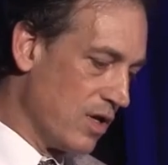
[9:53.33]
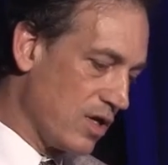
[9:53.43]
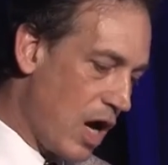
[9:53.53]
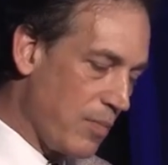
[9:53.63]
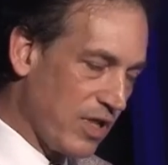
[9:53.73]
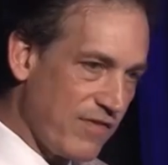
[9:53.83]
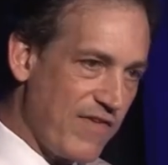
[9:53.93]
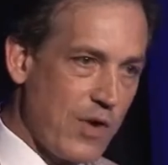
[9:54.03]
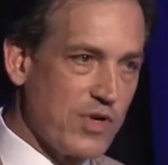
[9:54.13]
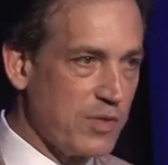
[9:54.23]
commonly
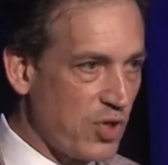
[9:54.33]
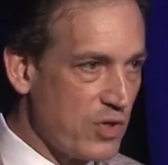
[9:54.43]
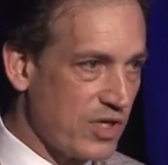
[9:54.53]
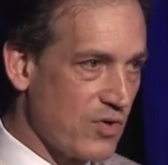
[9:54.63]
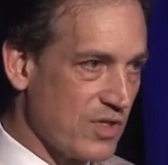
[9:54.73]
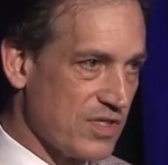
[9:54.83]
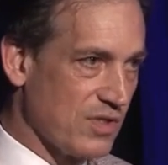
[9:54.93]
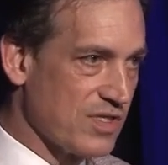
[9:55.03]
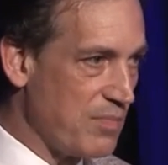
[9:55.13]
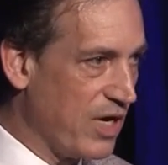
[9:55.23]
found in protein
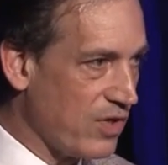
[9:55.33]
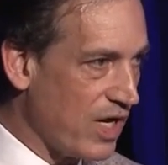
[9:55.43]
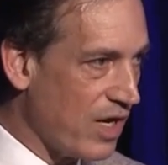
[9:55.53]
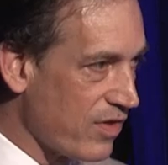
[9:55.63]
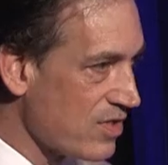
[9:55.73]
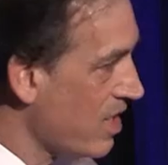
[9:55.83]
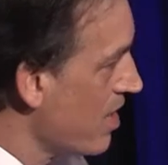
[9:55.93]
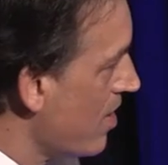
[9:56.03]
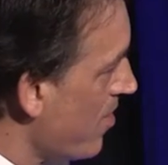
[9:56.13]
crystals compared to others.